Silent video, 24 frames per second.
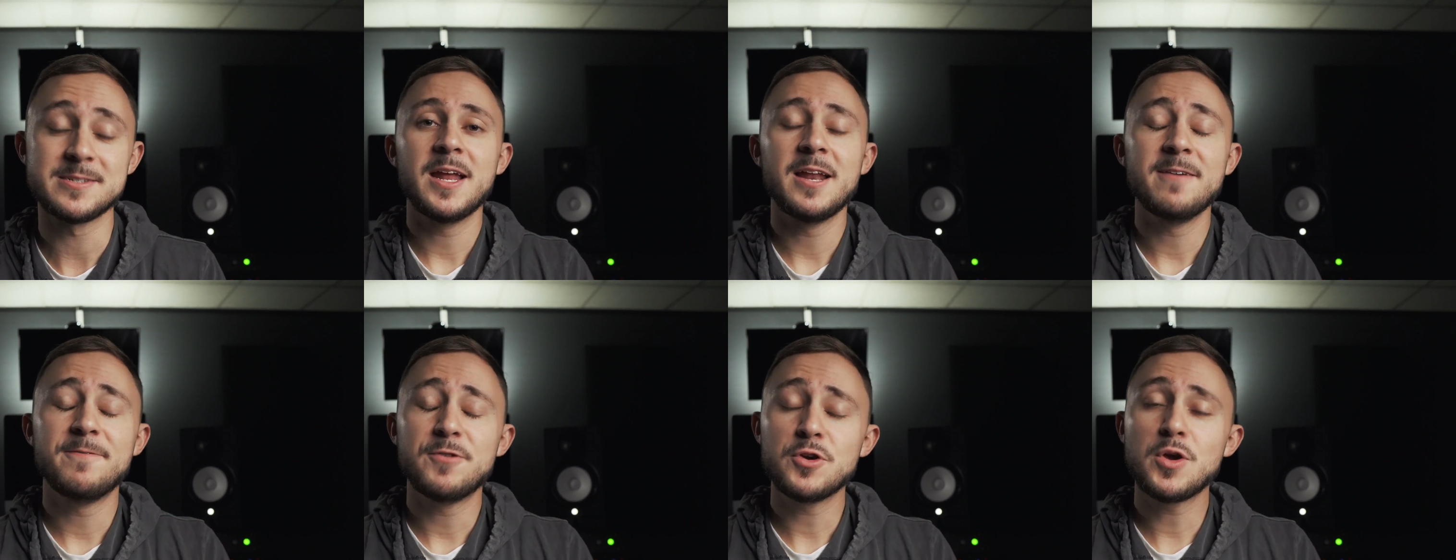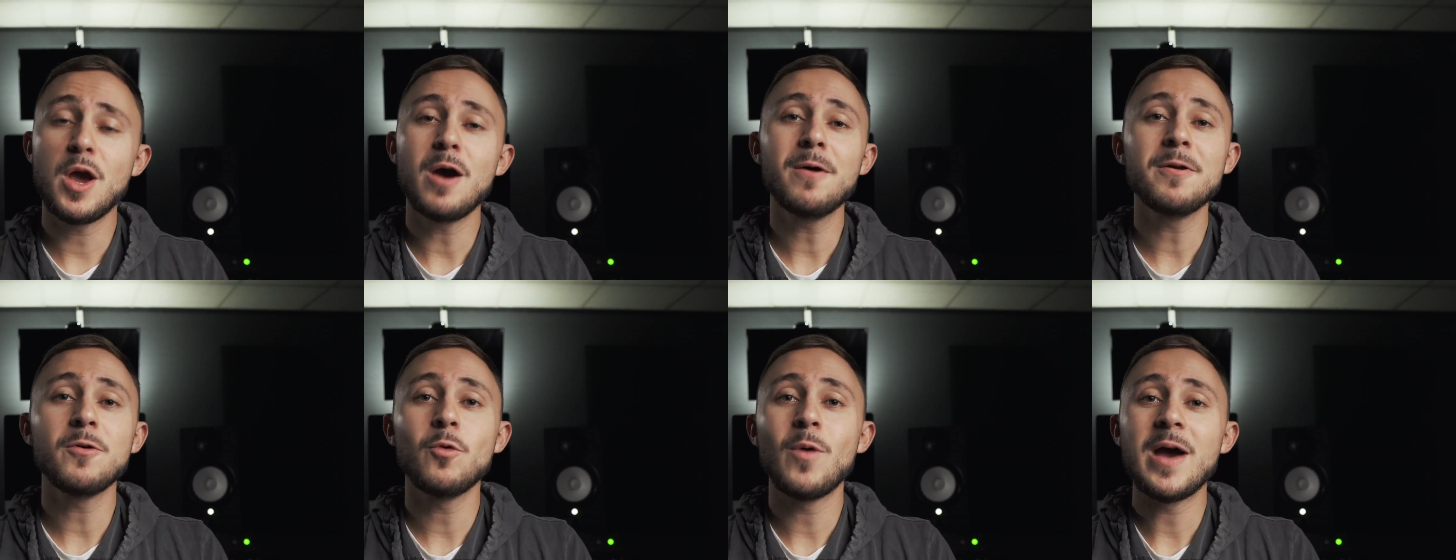And if you
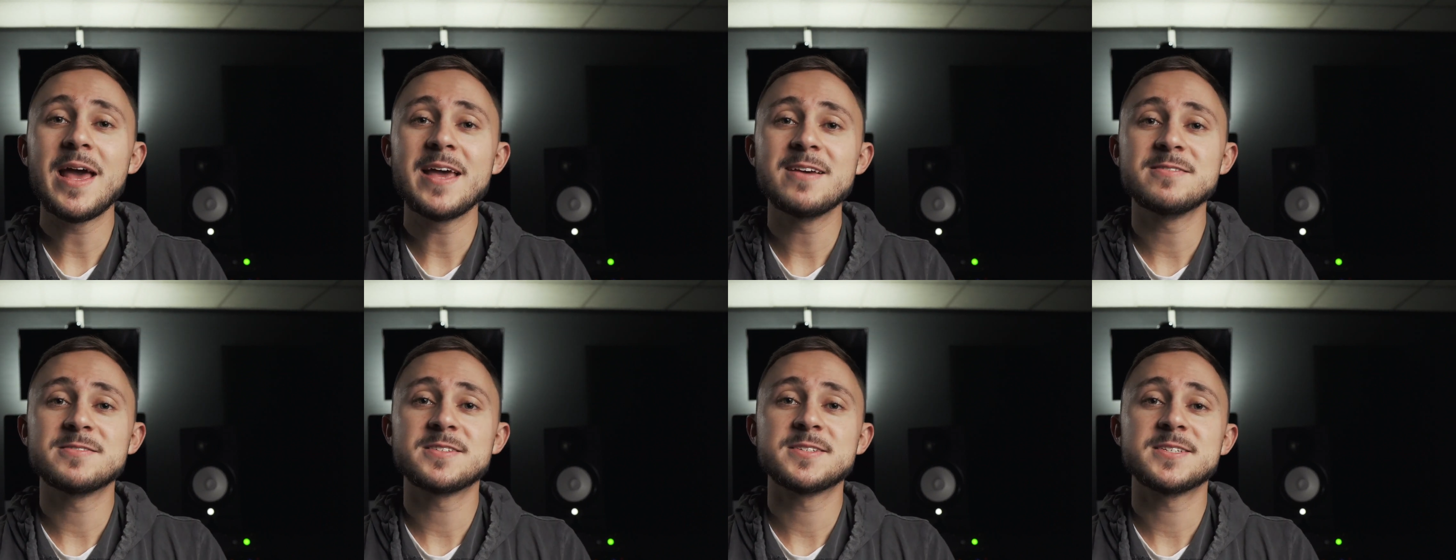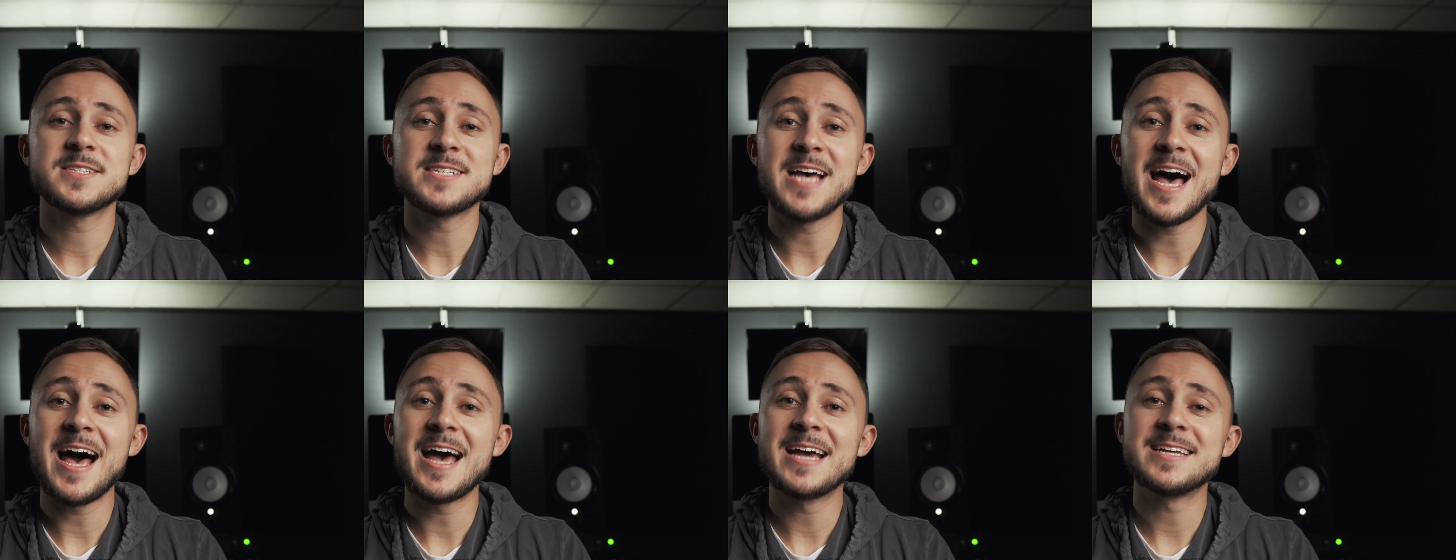go to Waves'
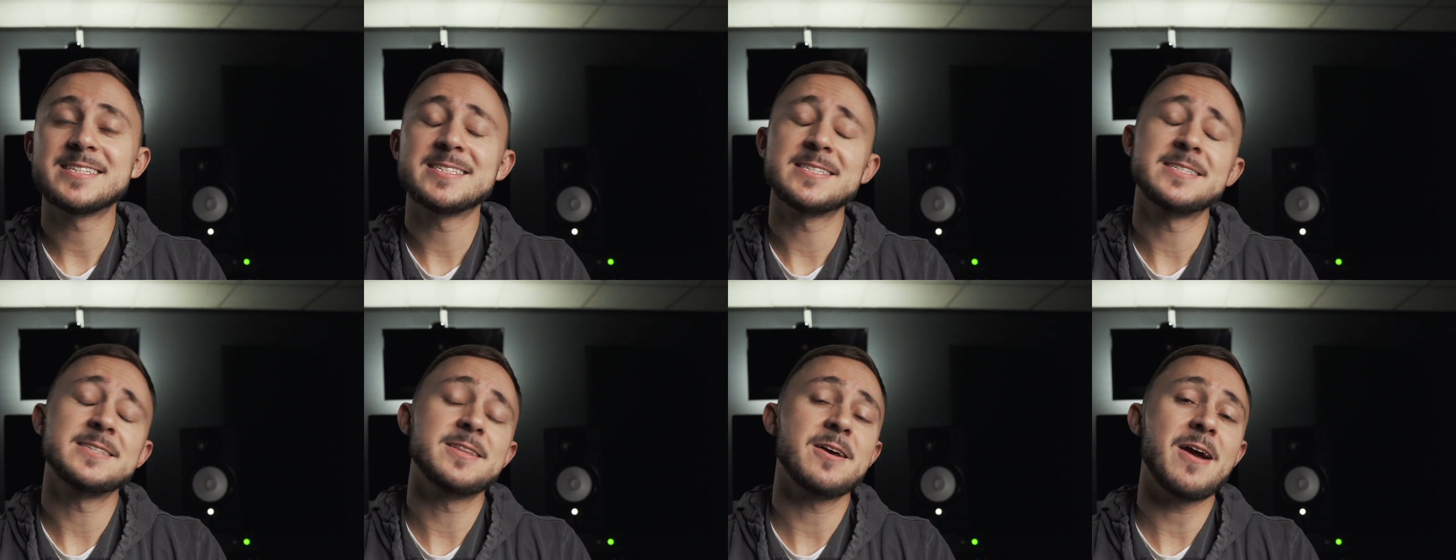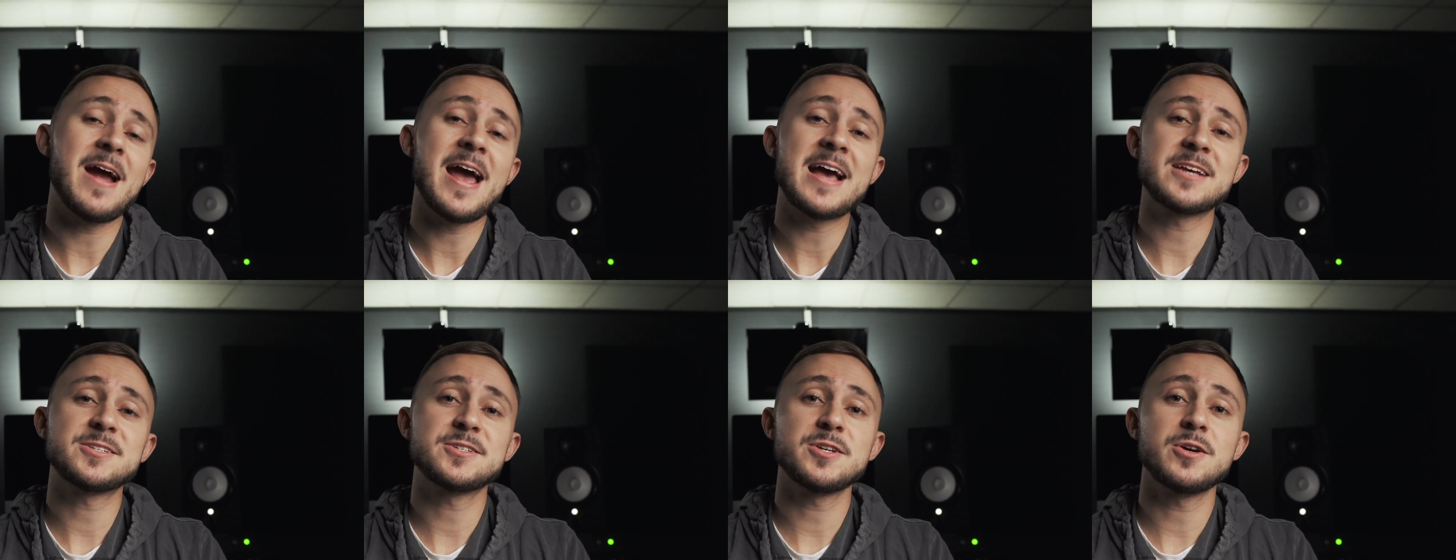site, they're
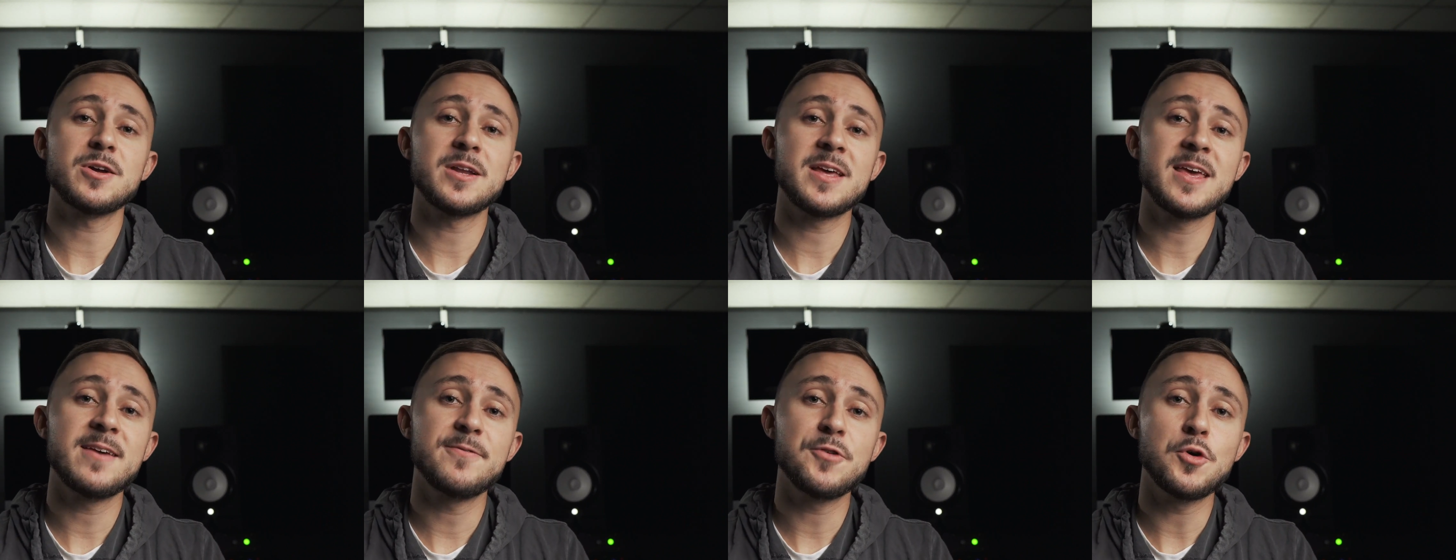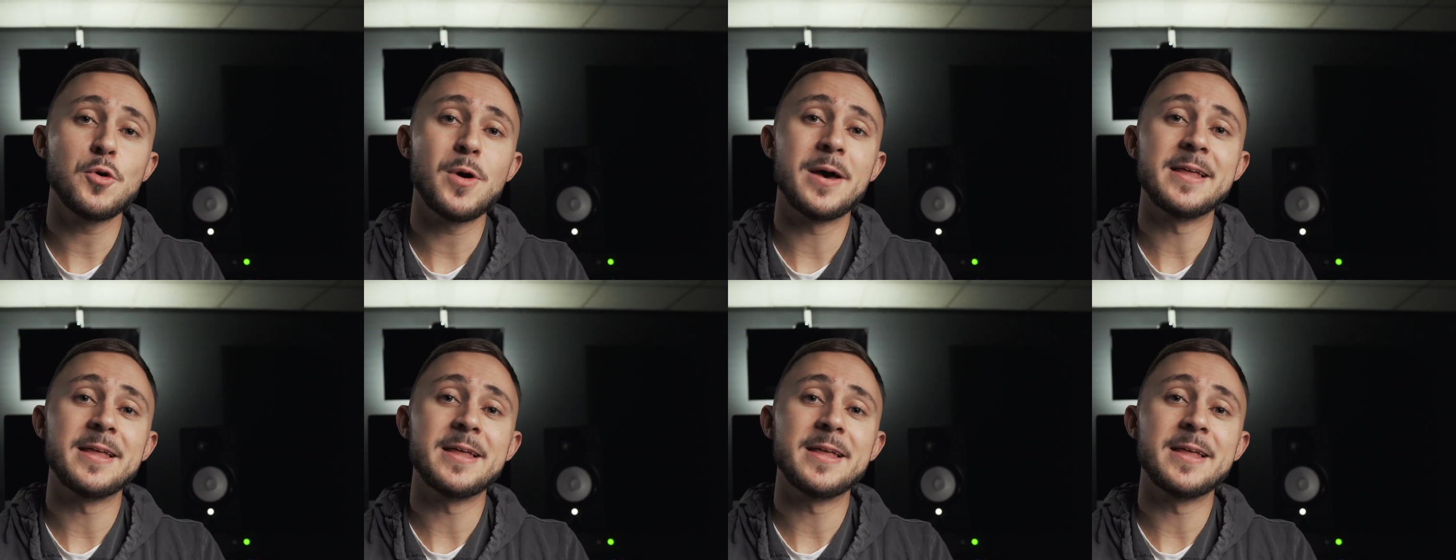actually gonna give you